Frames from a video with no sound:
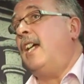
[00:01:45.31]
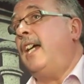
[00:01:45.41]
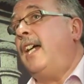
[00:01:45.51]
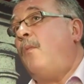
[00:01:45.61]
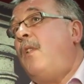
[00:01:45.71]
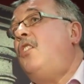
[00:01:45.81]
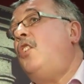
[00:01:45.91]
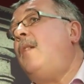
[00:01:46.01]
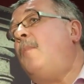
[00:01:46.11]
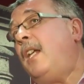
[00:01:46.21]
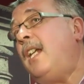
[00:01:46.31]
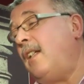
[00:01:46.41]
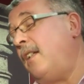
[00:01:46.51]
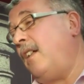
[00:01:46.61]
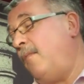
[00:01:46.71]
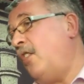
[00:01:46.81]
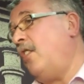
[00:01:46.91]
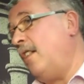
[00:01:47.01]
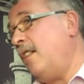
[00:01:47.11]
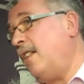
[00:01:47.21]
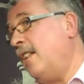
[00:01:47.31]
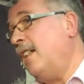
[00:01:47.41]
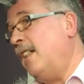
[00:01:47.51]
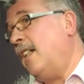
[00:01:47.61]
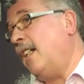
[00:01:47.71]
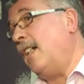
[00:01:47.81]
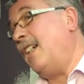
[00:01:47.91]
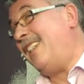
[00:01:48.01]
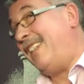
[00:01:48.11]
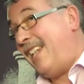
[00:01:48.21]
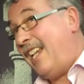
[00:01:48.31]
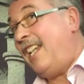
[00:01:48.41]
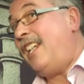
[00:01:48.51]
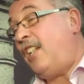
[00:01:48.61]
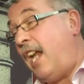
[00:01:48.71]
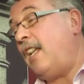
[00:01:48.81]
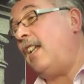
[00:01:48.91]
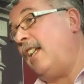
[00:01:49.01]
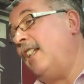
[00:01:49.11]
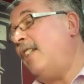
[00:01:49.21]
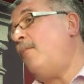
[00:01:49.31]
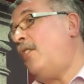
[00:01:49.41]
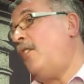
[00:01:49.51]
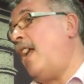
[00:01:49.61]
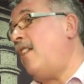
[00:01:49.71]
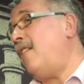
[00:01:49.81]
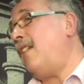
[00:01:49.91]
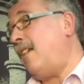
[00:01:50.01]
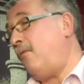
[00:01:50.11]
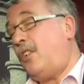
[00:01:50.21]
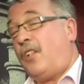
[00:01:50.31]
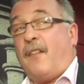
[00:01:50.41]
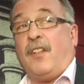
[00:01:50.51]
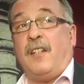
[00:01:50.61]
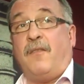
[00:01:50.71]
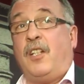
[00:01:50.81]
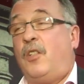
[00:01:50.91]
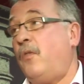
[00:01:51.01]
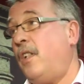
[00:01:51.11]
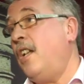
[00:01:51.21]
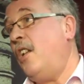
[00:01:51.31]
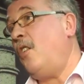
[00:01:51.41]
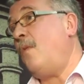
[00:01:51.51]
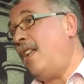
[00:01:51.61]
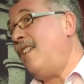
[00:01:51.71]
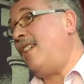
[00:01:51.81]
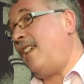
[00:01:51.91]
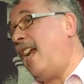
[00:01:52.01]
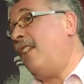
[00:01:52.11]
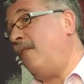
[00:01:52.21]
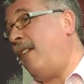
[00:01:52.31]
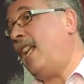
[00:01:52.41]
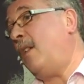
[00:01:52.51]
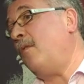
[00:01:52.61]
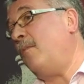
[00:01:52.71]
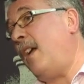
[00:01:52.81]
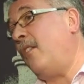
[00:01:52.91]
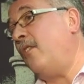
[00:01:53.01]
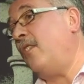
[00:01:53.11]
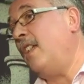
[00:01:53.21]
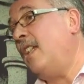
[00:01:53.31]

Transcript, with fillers: Uh, with GPs as commissioners, uh, at least technically, we should have we should have individuals who understand the value of both